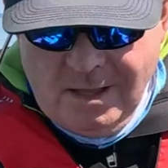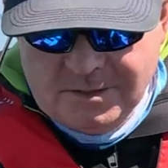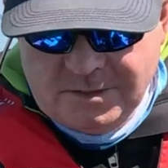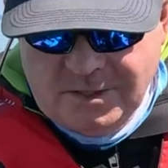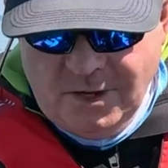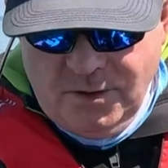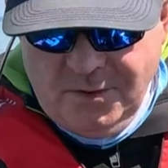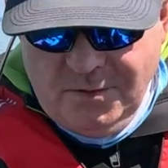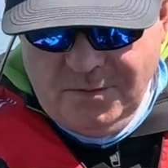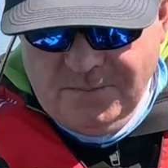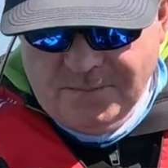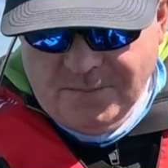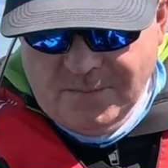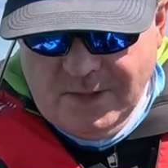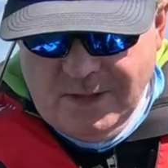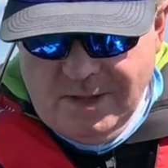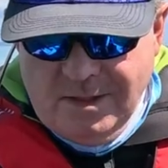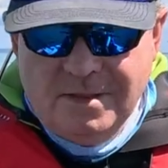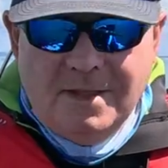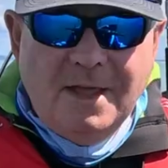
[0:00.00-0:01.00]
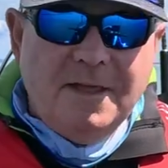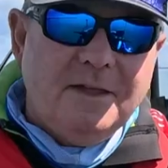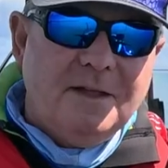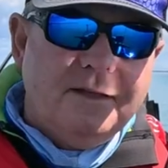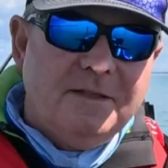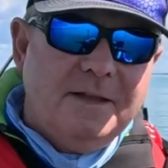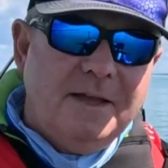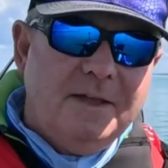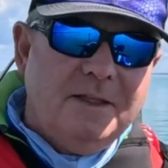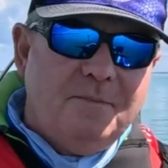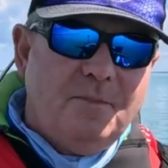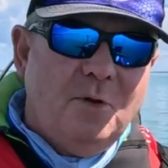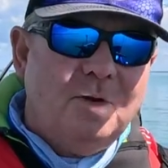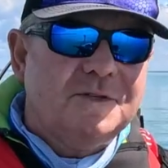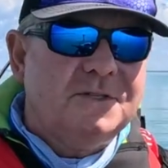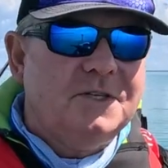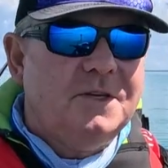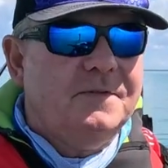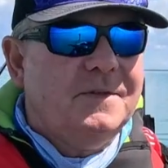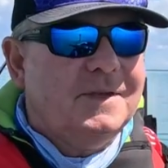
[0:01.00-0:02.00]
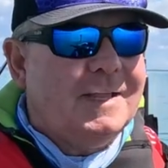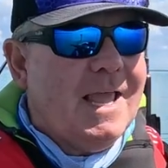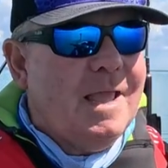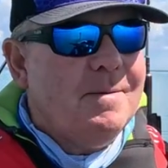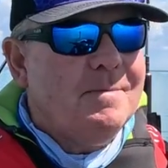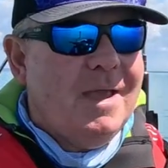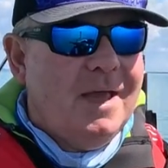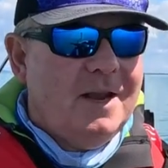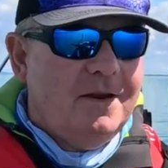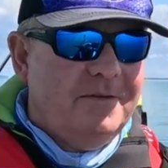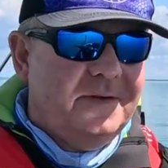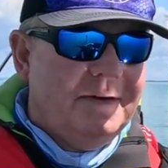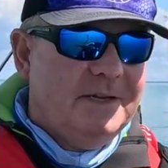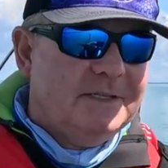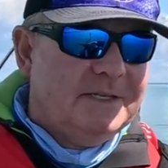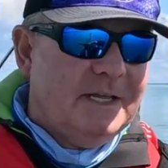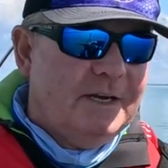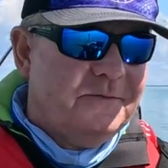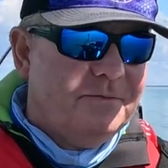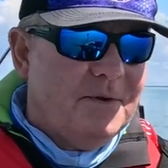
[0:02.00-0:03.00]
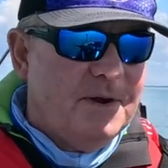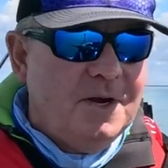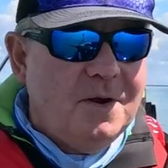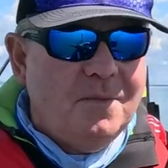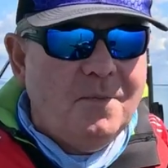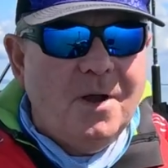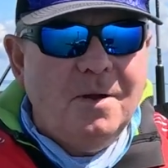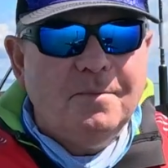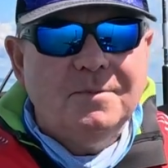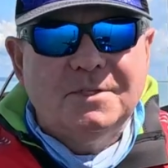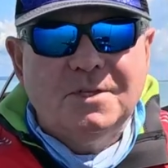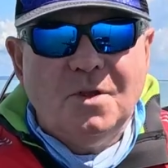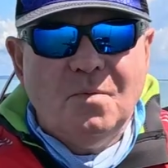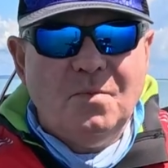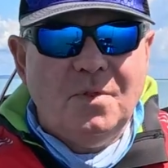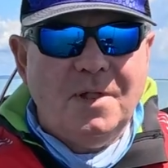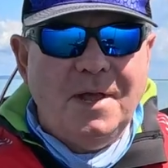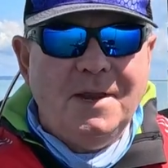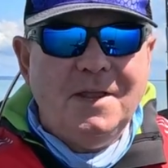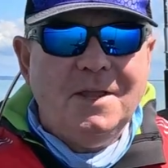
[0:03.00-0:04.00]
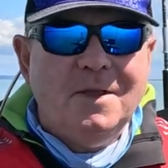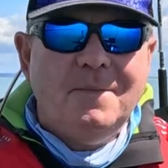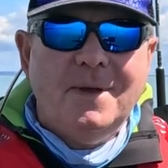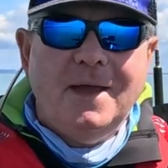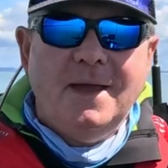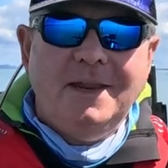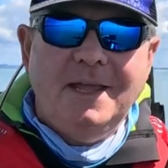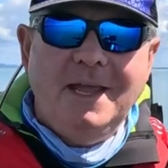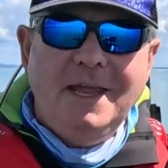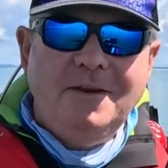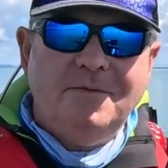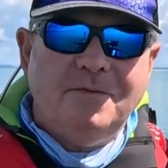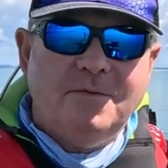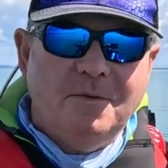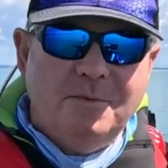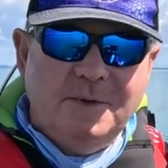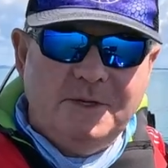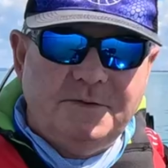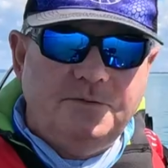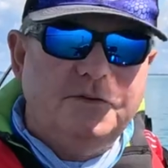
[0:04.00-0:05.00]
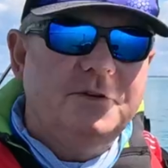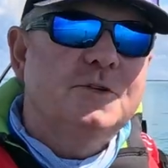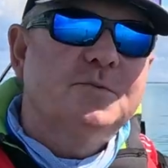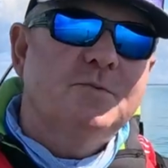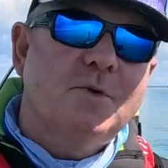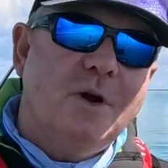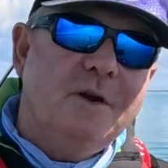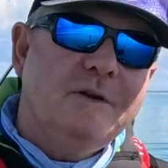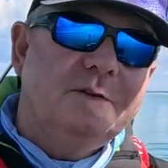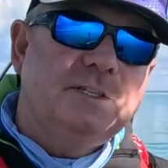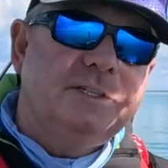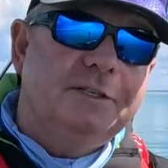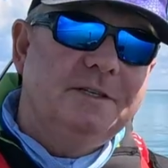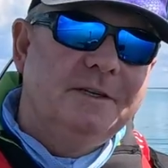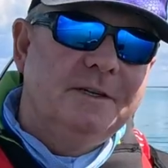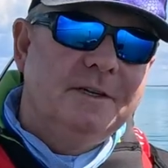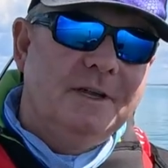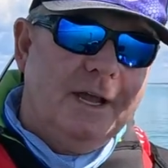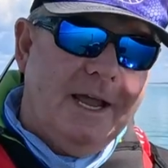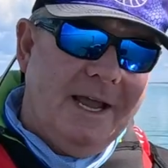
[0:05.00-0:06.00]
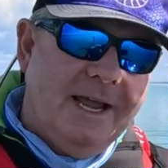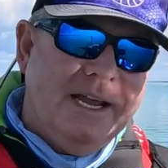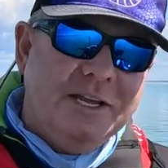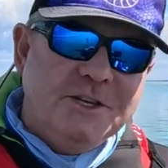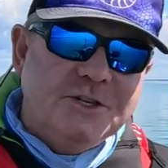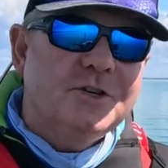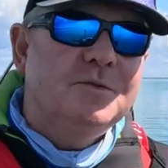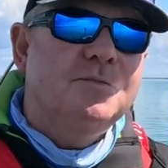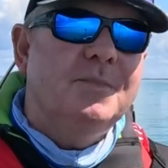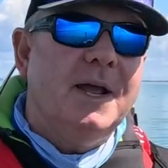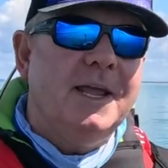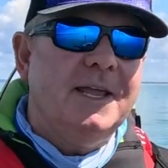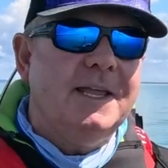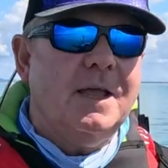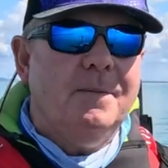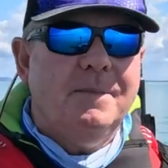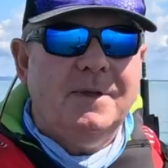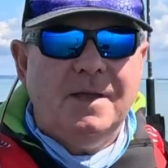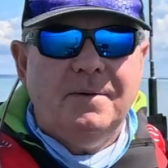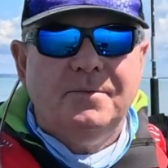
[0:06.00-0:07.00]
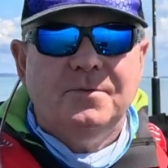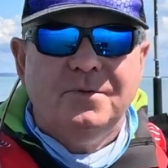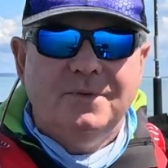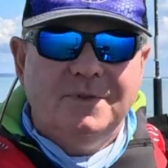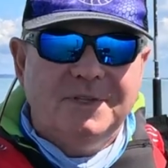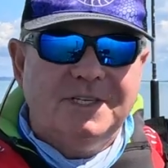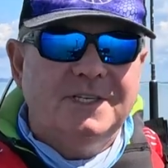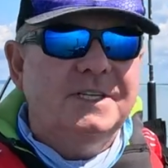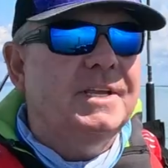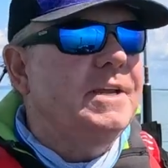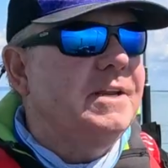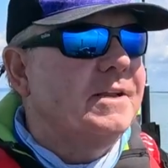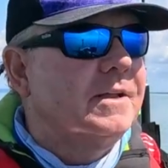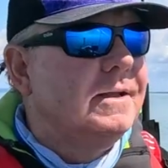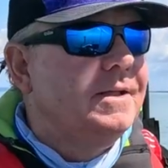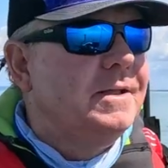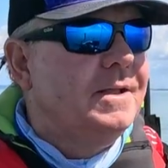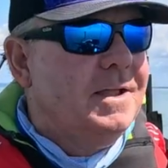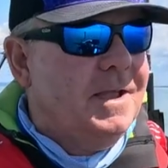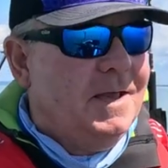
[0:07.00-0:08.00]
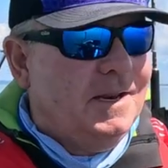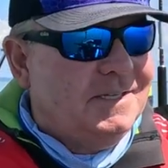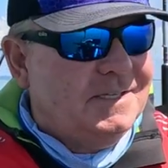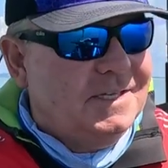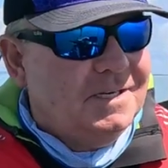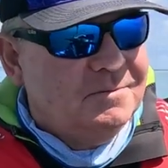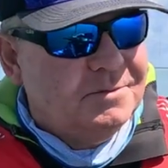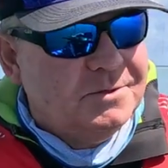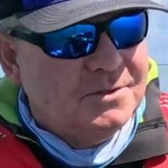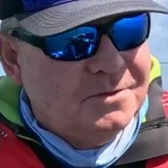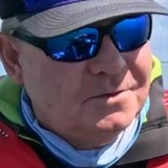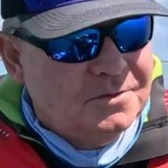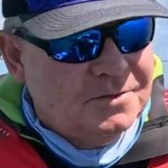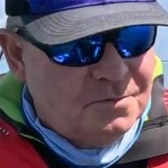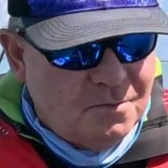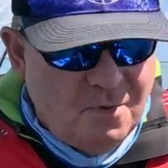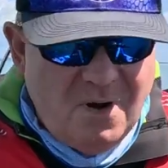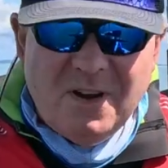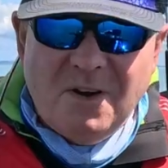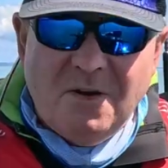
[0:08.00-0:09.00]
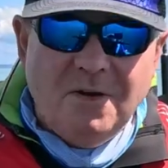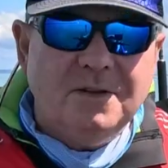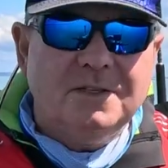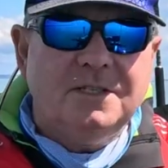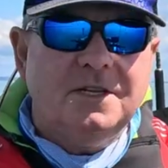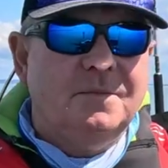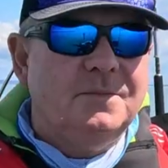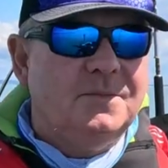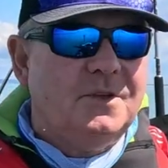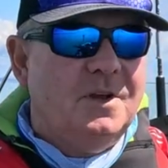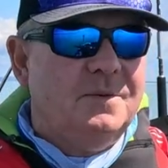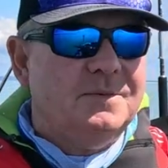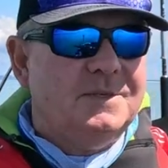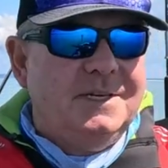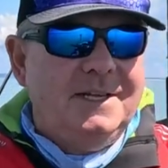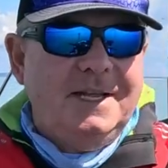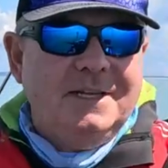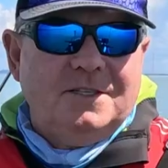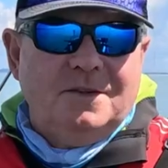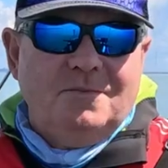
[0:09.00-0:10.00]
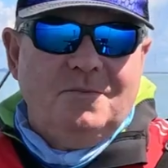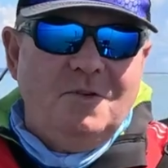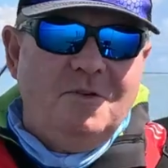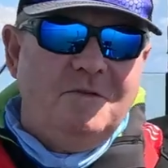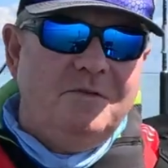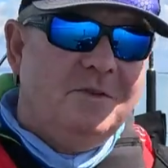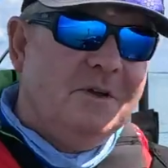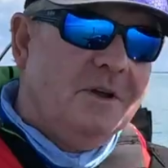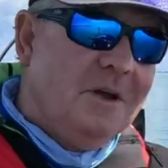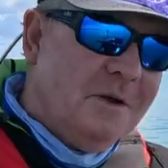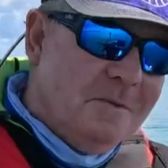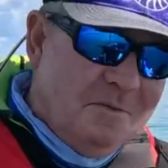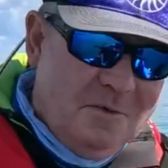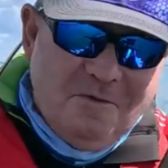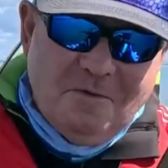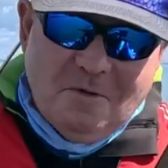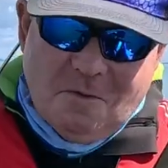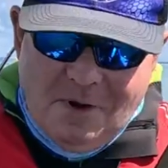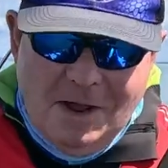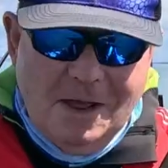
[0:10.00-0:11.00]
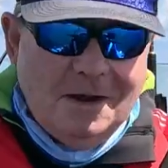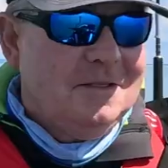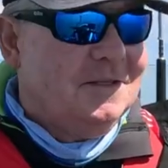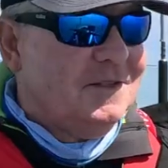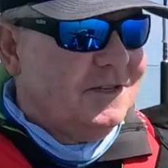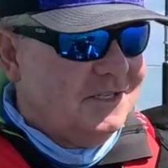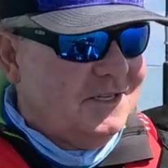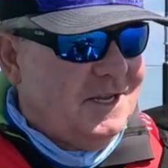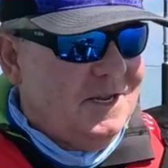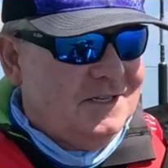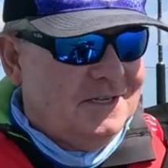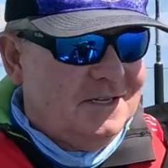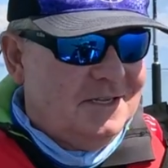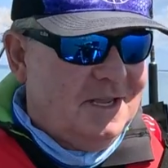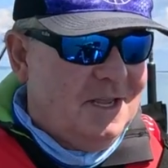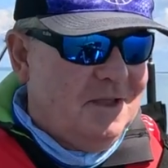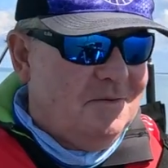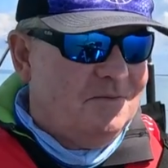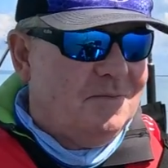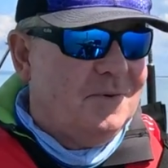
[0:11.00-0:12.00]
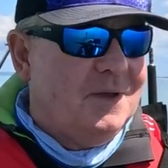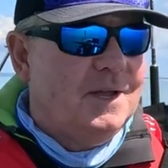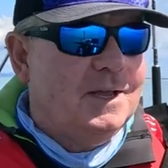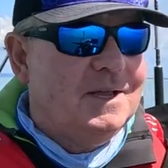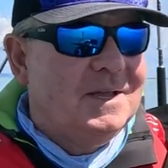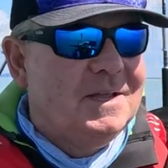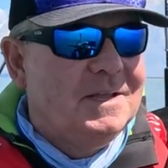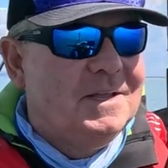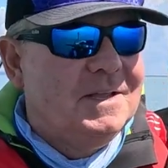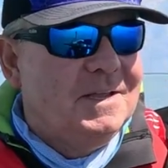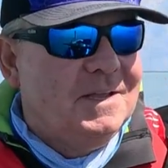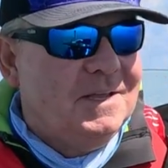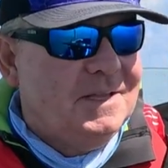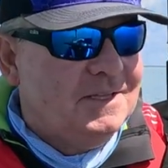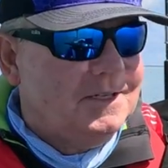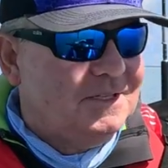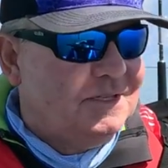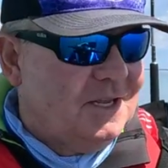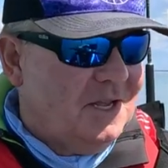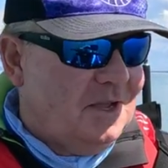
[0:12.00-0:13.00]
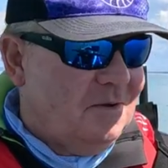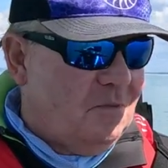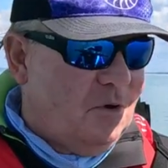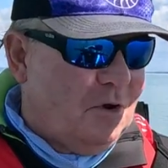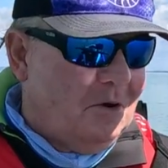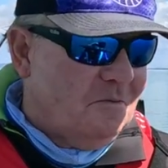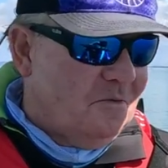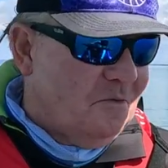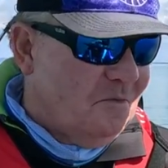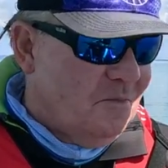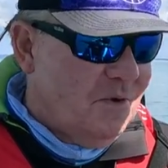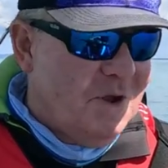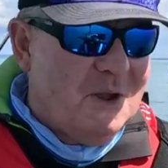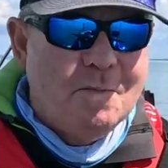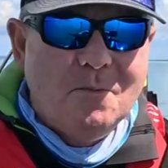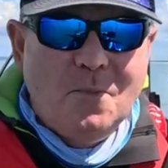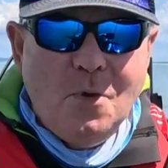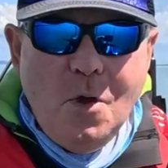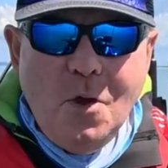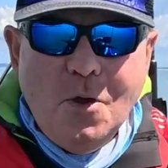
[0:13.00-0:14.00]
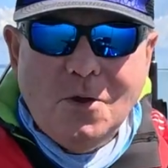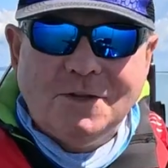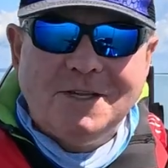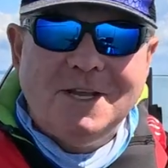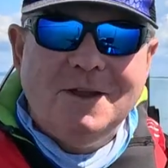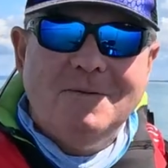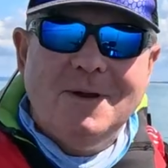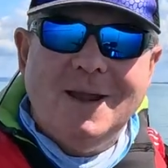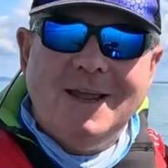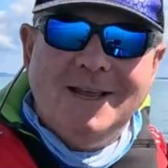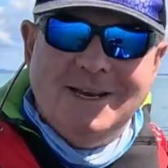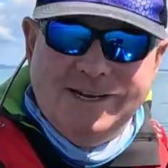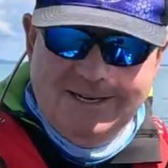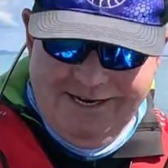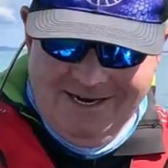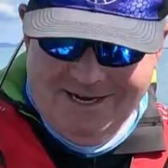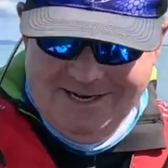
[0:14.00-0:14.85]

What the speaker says: So the other positive that came out of it is that a friend of mine was complaining about heat from his Fish Pro engine bay coming up through the seat, and he said it was quite hot sometimes, and he had to move around on the seat to keep his bottom from being burnt, he reckoned.